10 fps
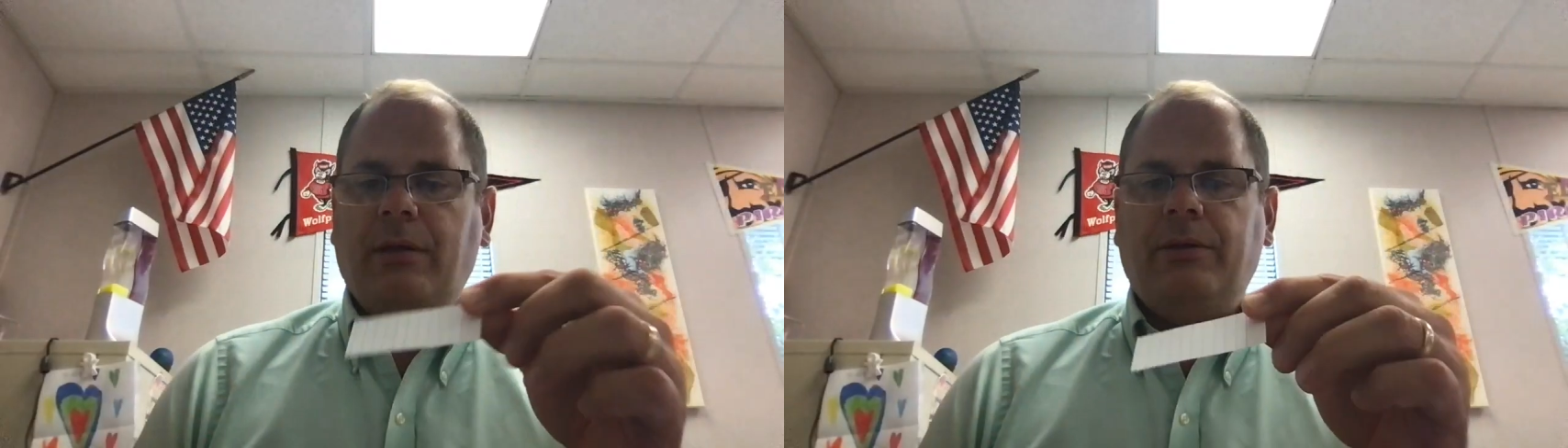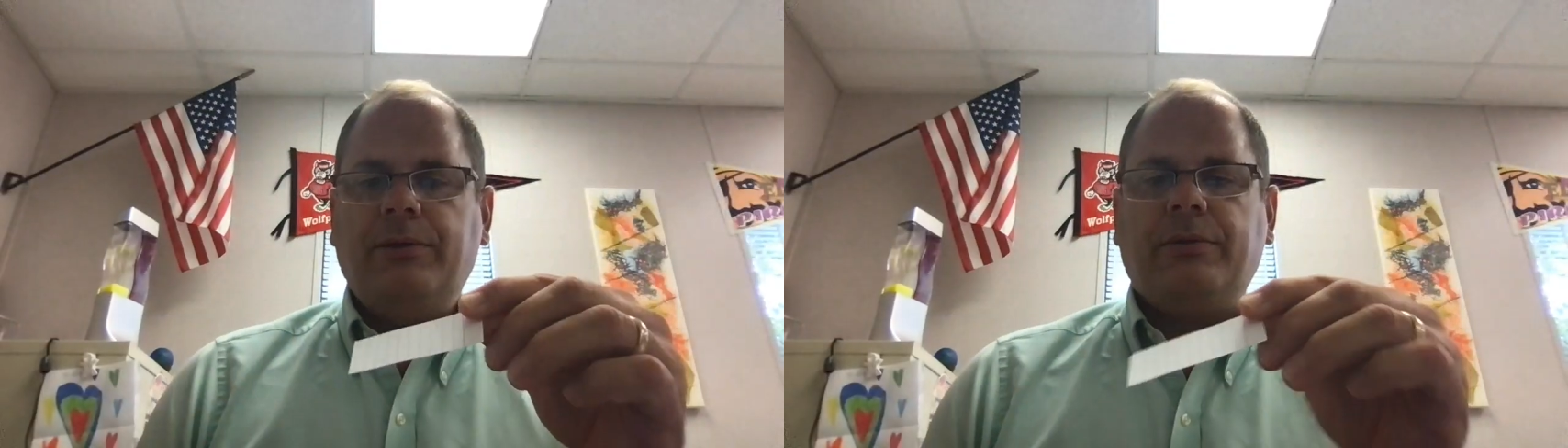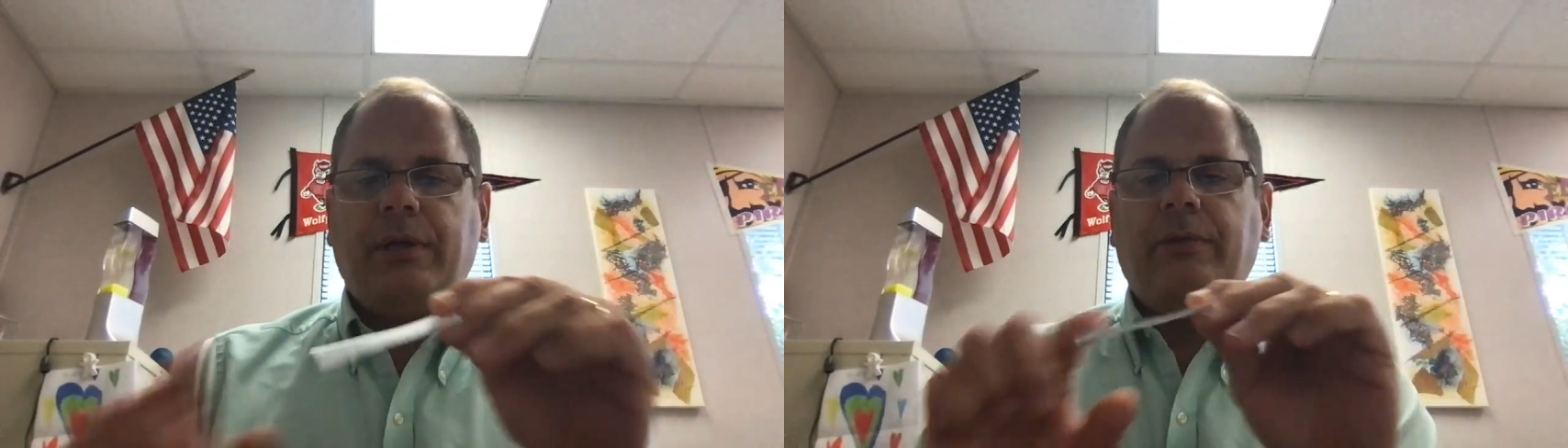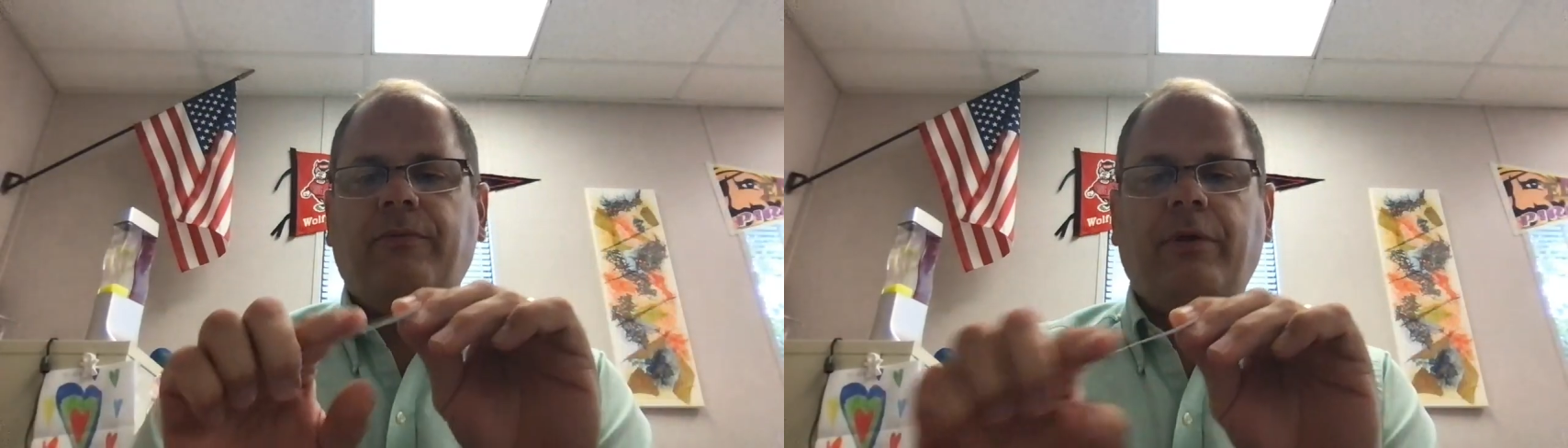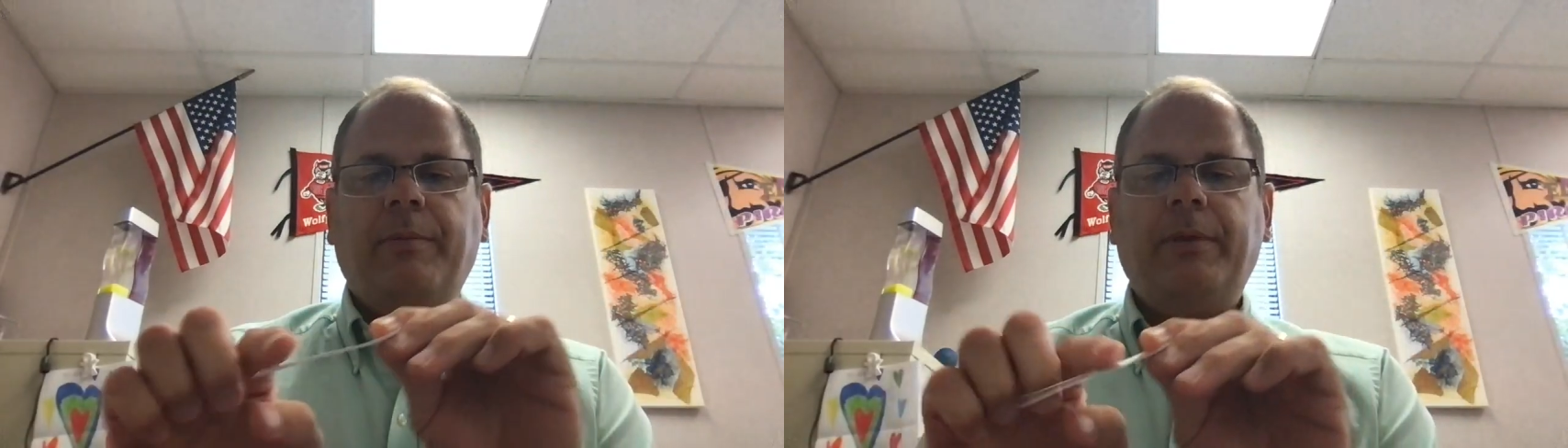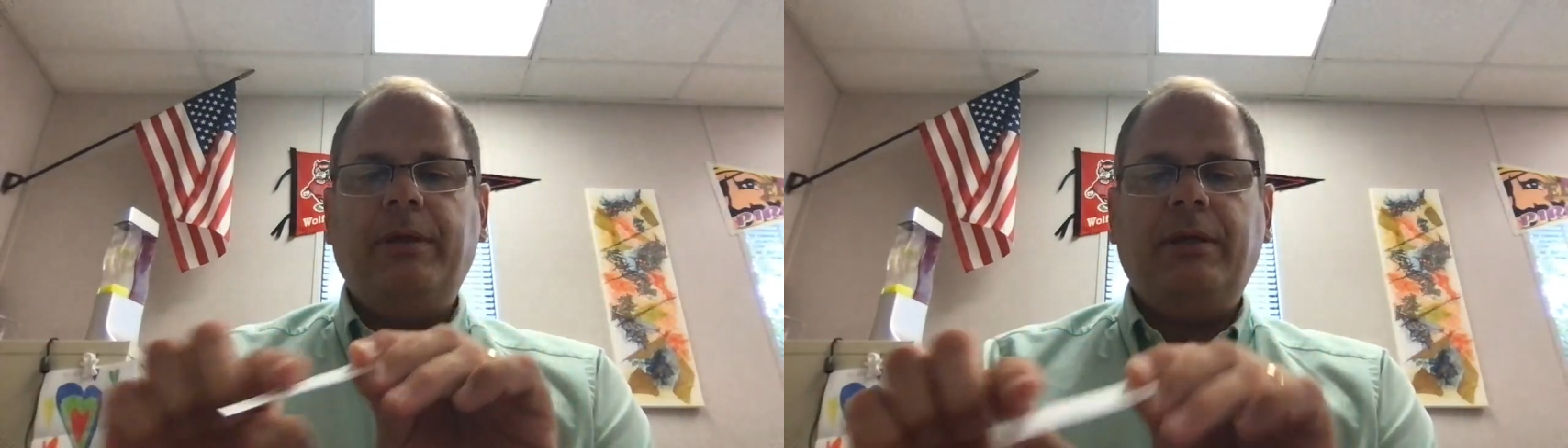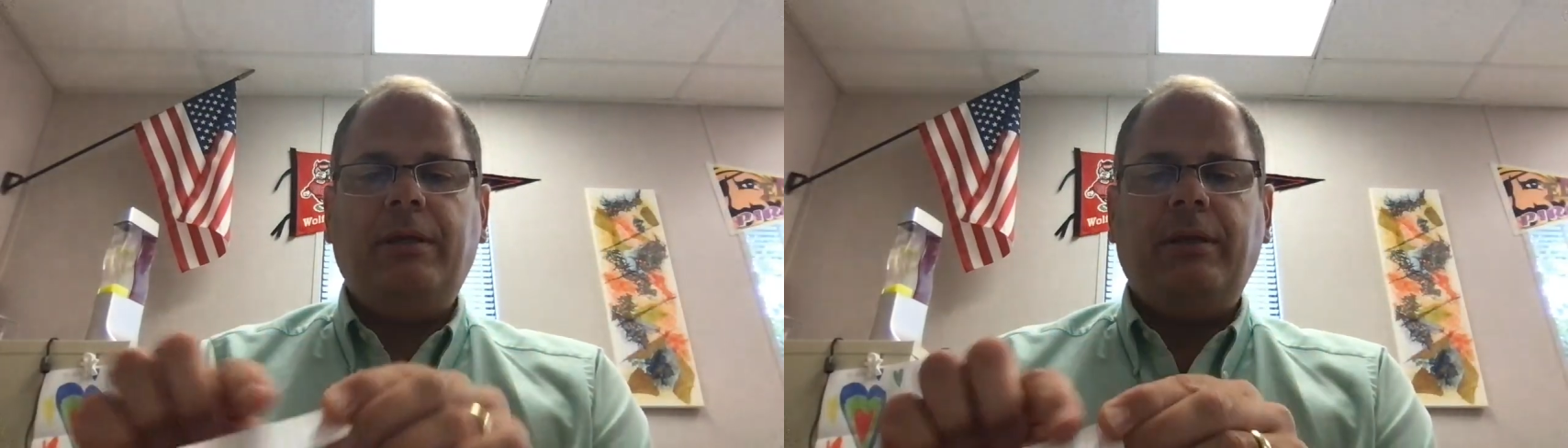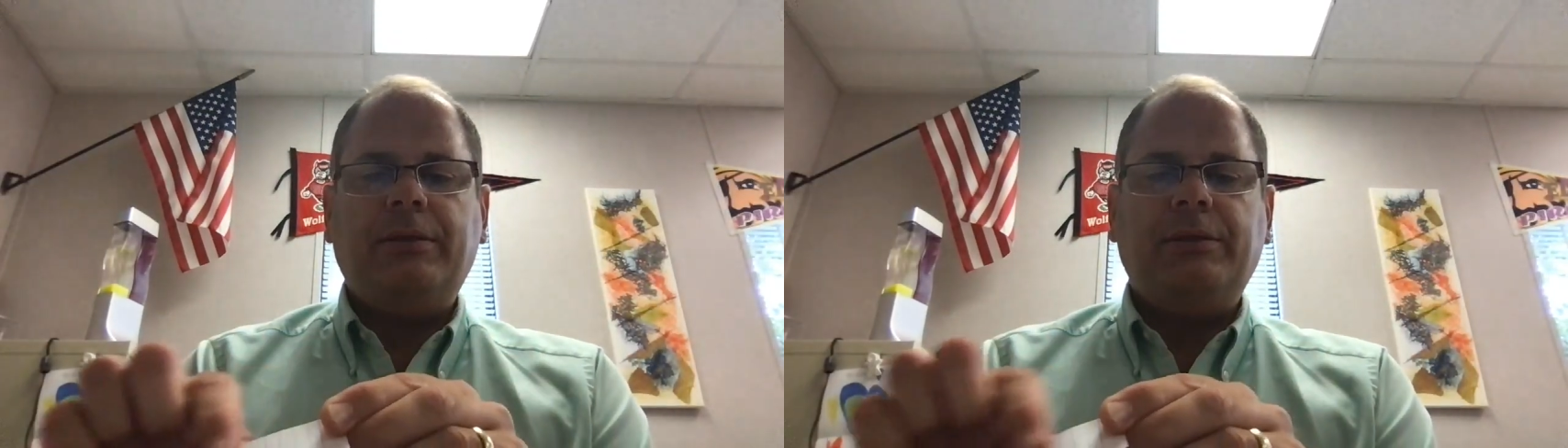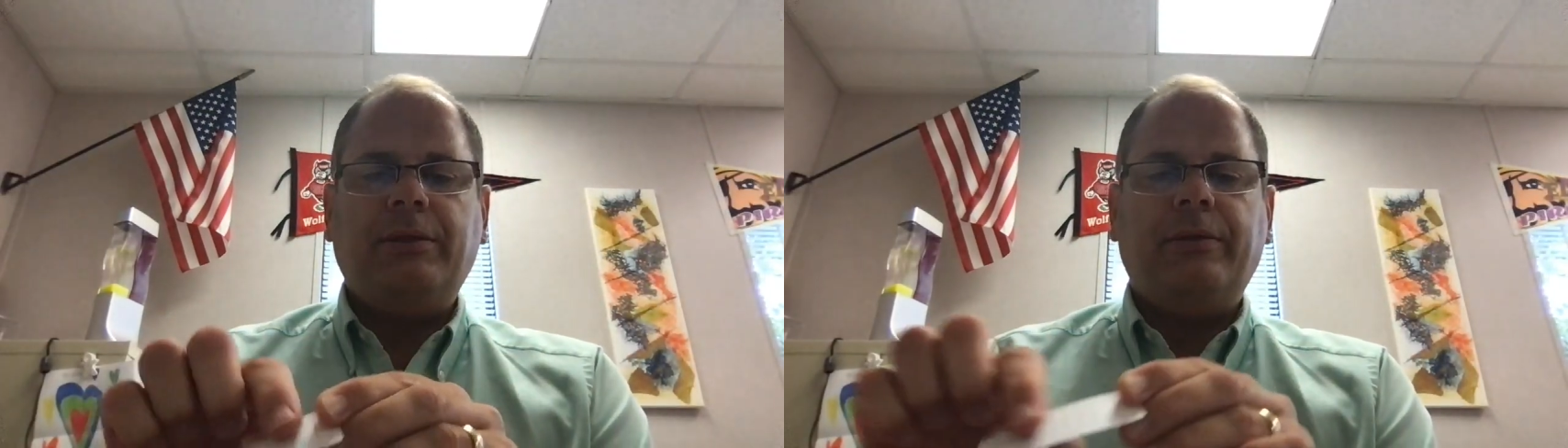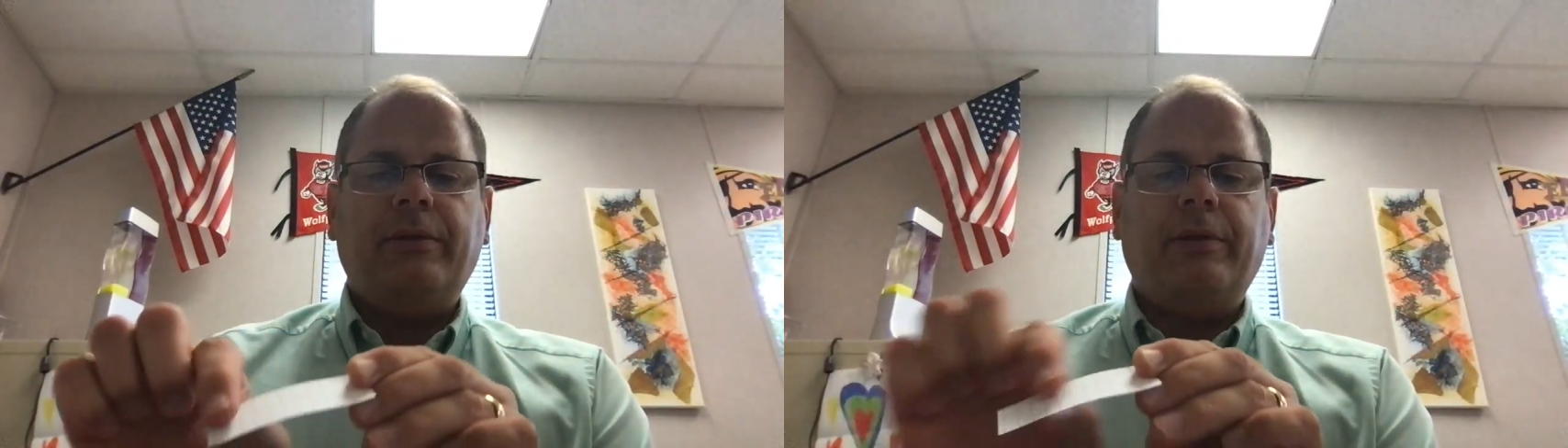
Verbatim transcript: Just kind of rub it in until